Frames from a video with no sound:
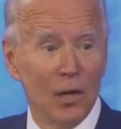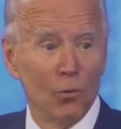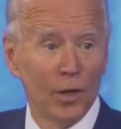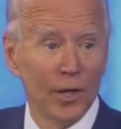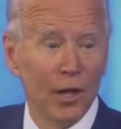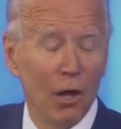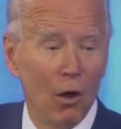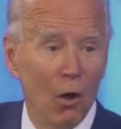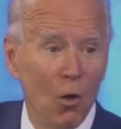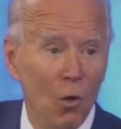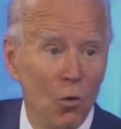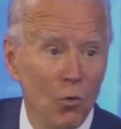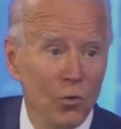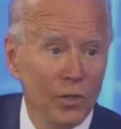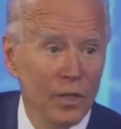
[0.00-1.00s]
We're going to
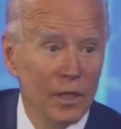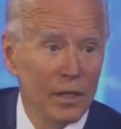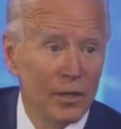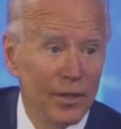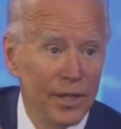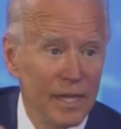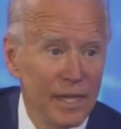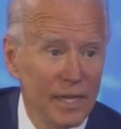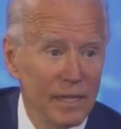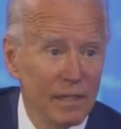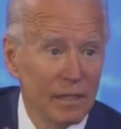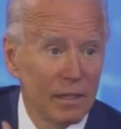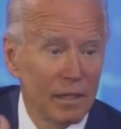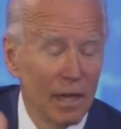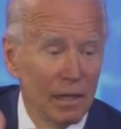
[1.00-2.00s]
own
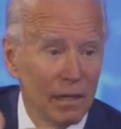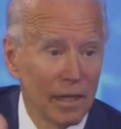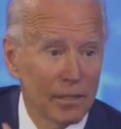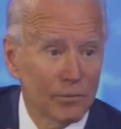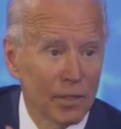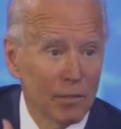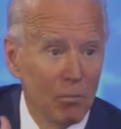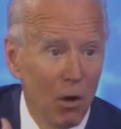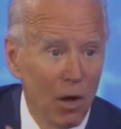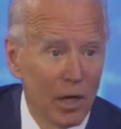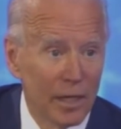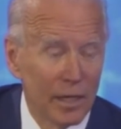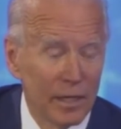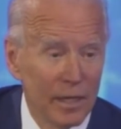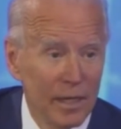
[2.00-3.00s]
the electric
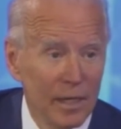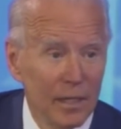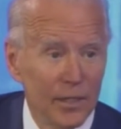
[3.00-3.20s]
market.